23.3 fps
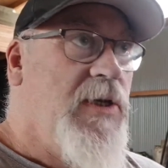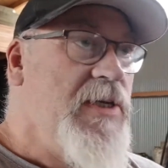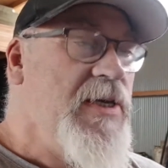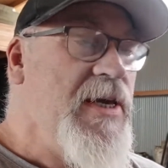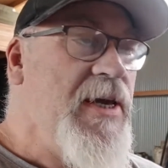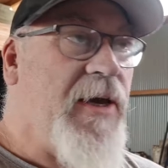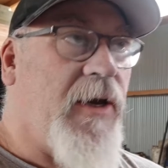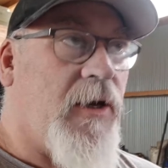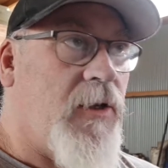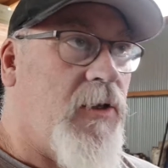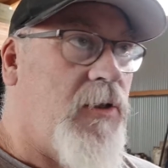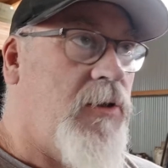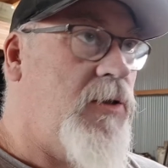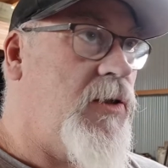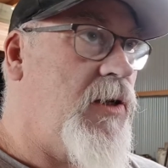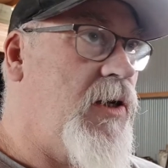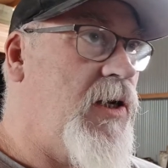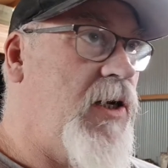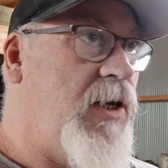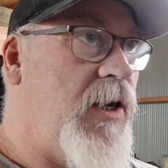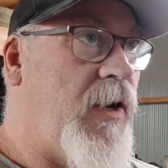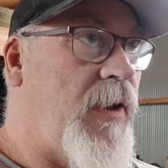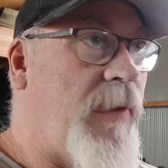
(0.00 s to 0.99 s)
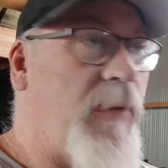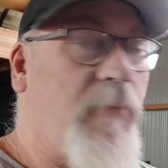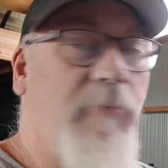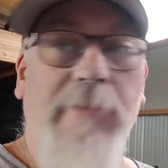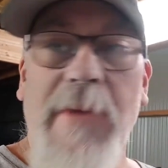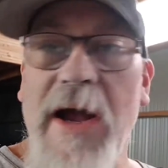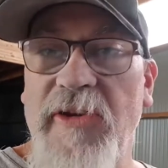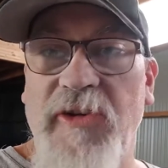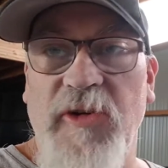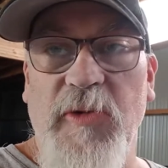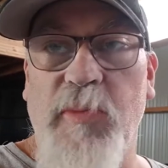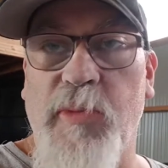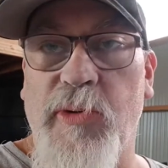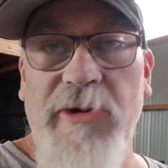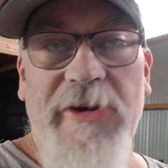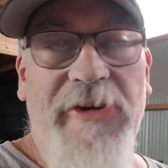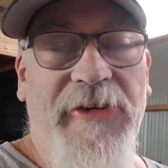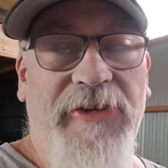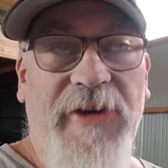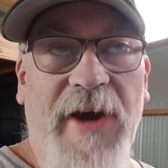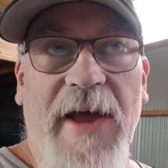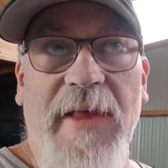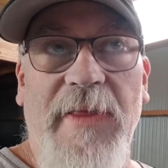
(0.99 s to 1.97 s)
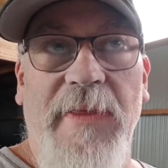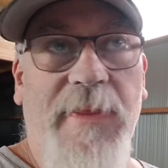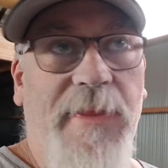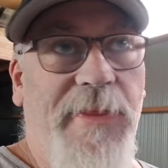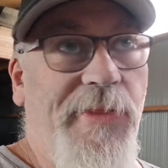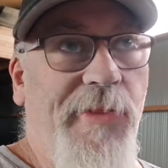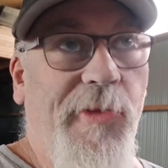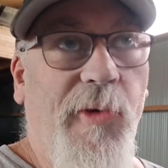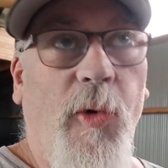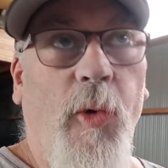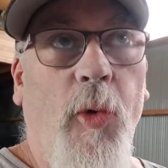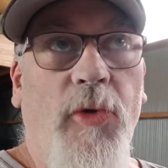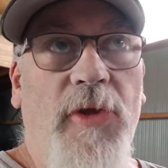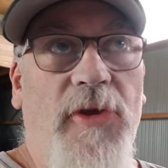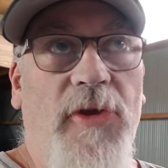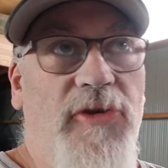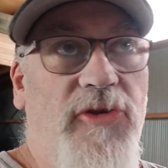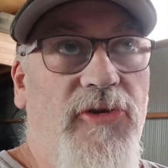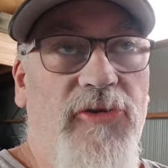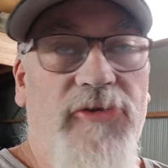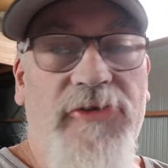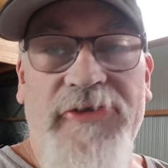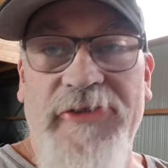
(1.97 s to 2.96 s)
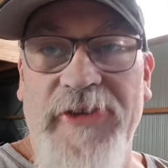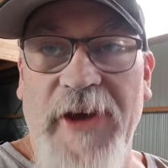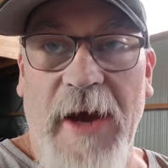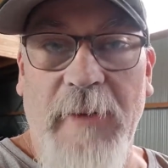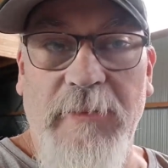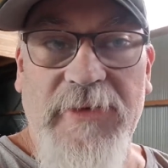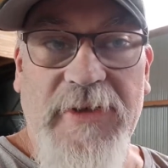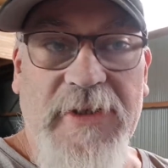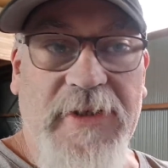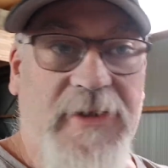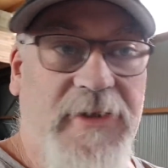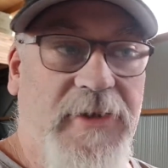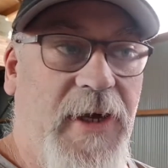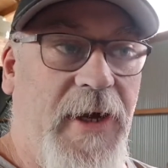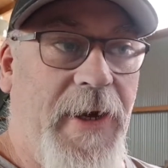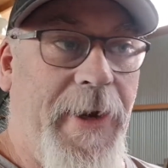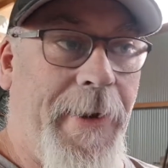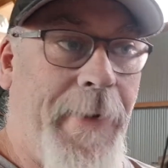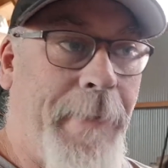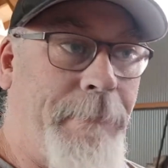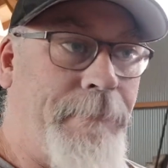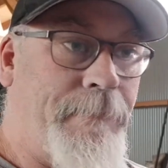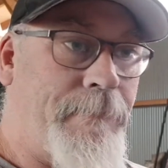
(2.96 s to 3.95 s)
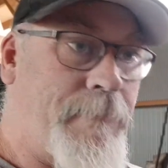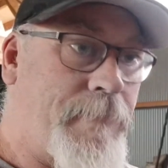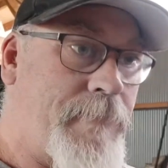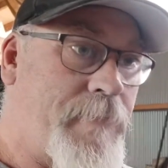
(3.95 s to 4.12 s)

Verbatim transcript: yeah, much appreciate all the new subs. Um,